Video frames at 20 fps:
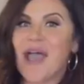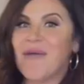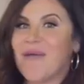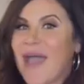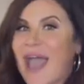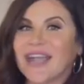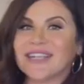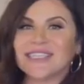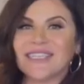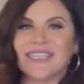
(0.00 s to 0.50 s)
I'm
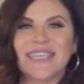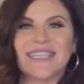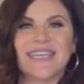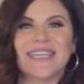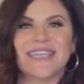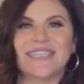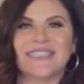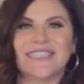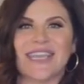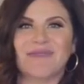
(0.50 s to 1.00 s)
actually going
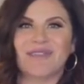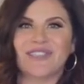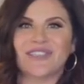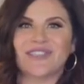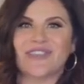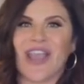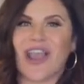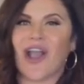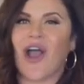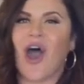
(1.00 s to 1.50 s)
to
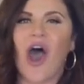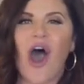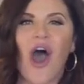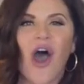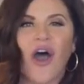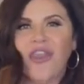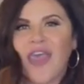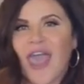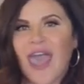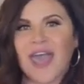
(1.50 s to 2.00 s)
demonstrate
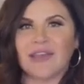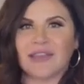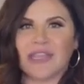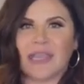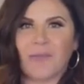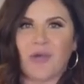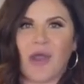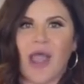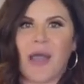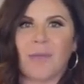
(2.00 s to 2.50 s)
all the
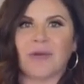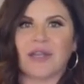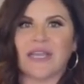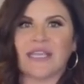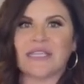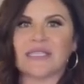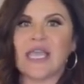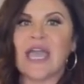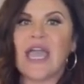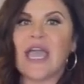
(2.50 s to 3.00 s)
healthy
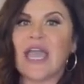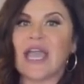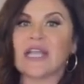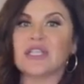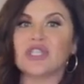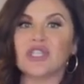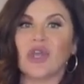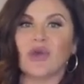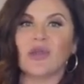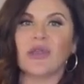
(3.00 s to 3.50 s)
properties
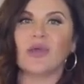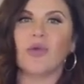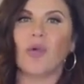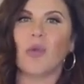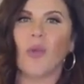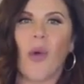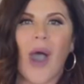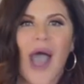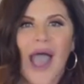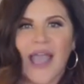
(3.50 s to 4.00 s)
and show you
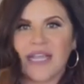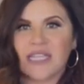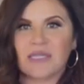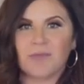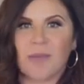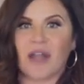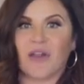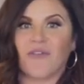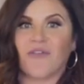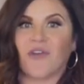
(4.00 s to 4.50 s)
why it's
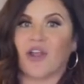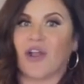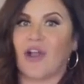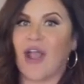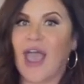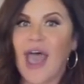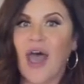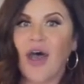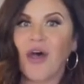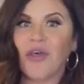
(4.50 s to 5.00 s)
better for your
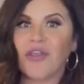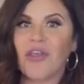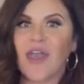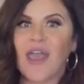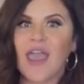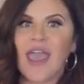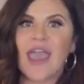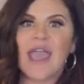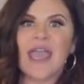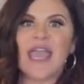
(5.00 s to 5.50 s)
health,
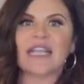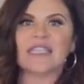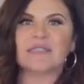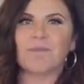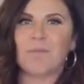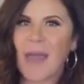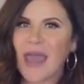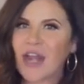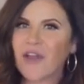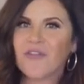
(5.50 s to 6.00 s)
it's
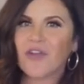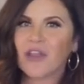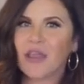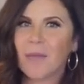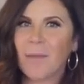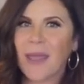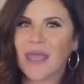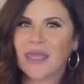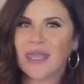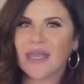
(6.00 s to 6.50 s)
better for the
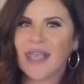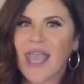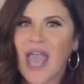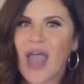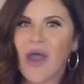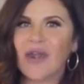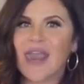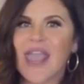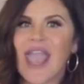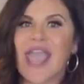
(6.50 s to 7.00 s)
bank
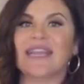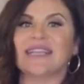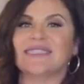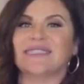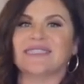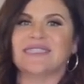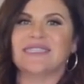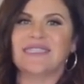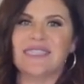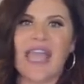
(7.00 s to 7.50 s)
account, and
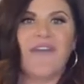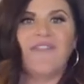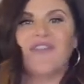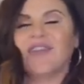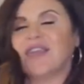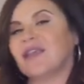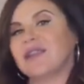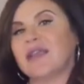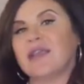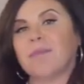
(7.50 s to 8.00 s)
it's
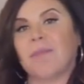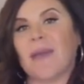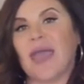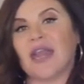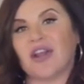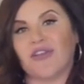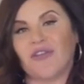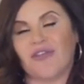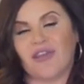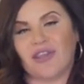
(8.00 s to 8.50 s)
definitely
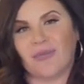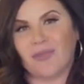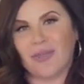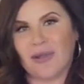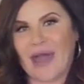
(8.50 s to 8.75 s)
better for the